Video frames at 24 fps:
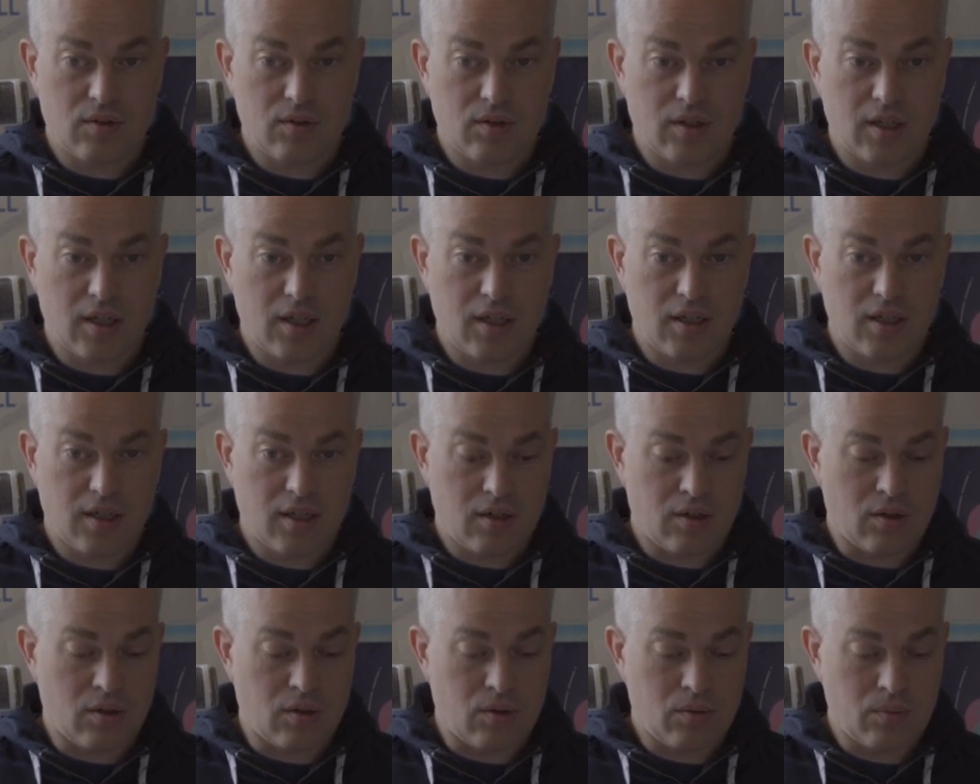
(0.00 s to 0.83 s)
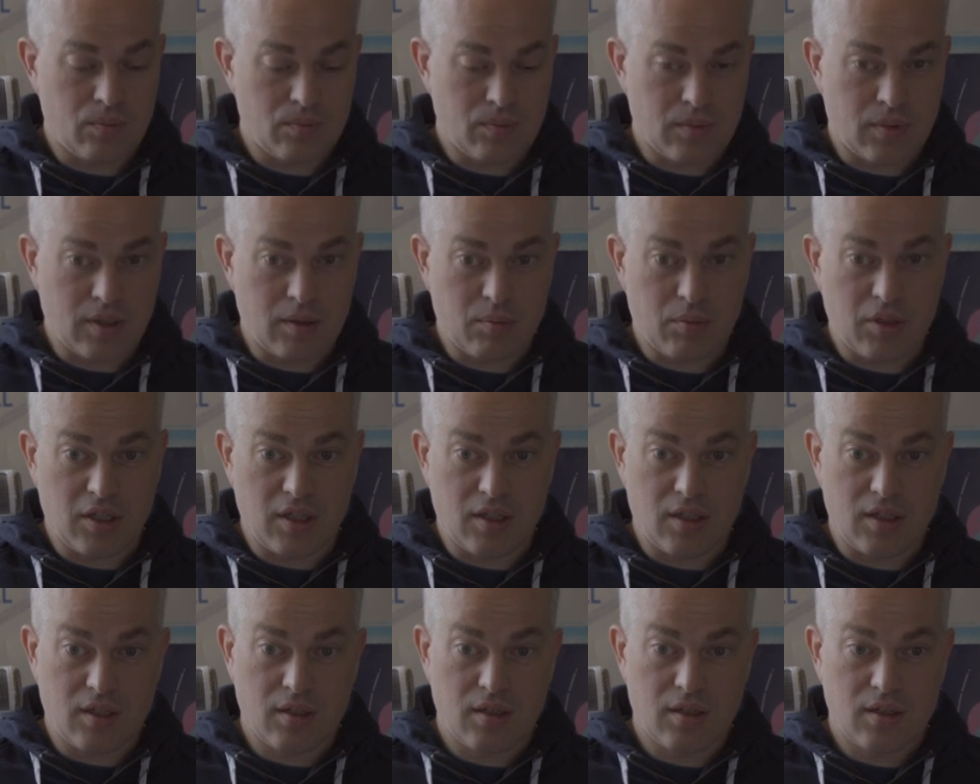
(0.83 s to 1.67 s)
Okay, I don't know,
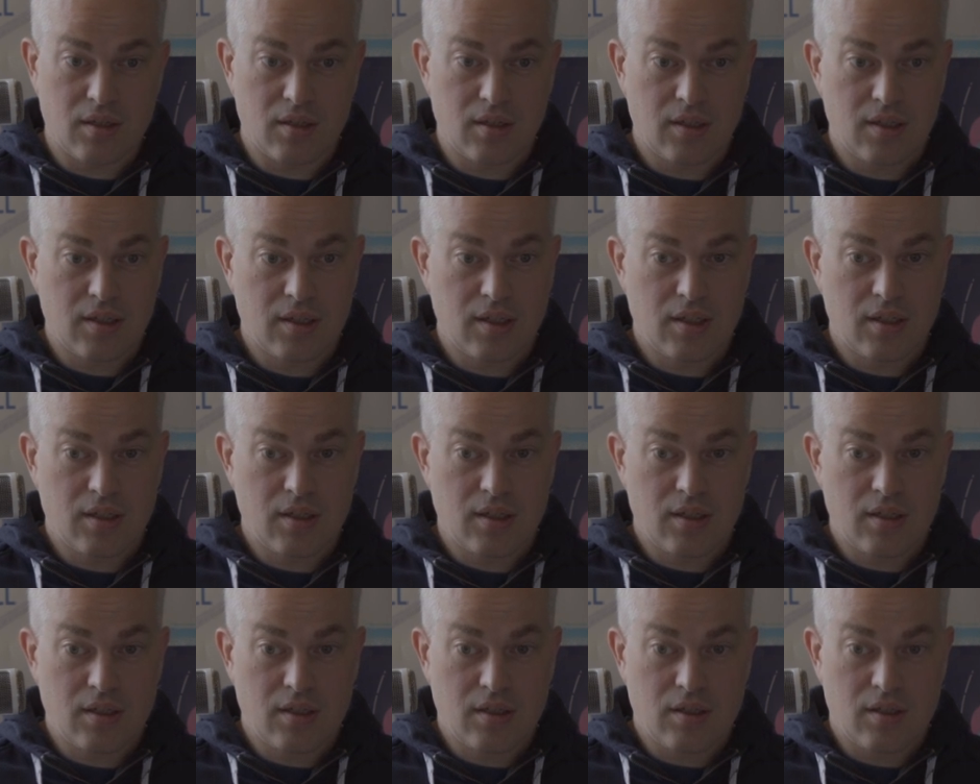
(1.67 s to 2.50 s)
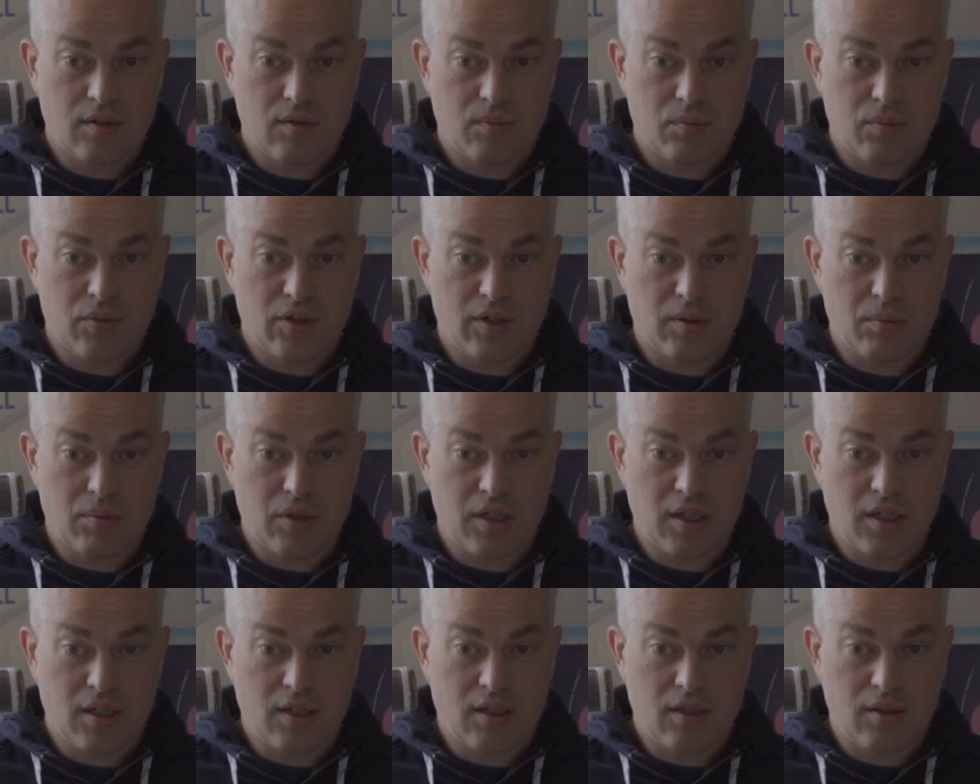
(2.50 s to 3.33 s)
maybe pretty
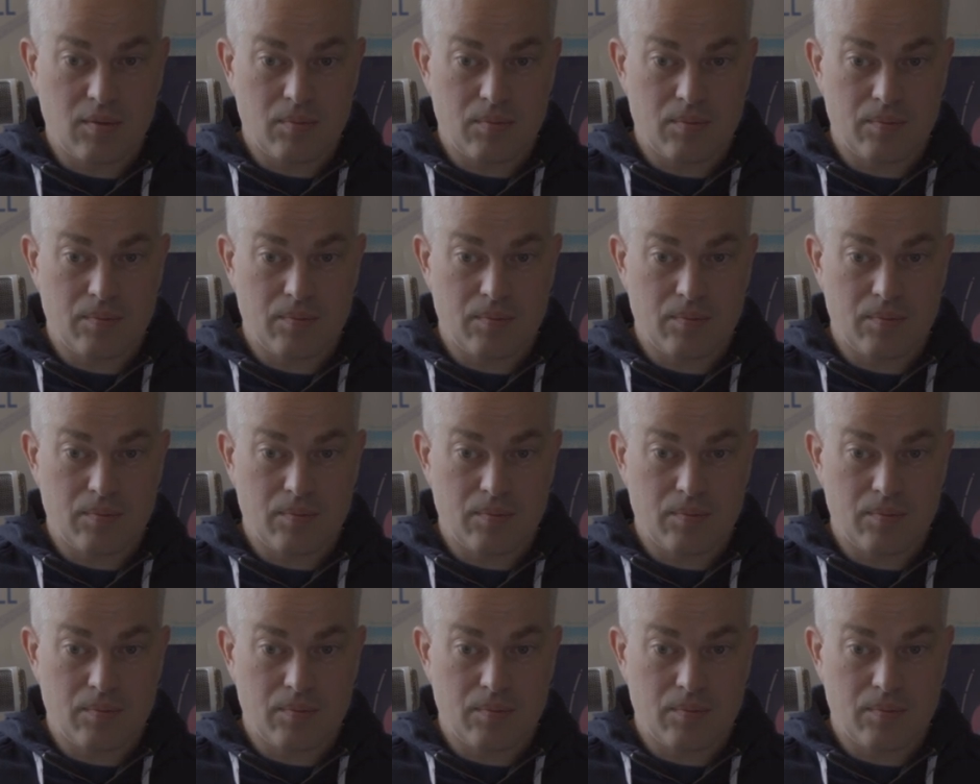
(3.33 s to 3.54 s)
big.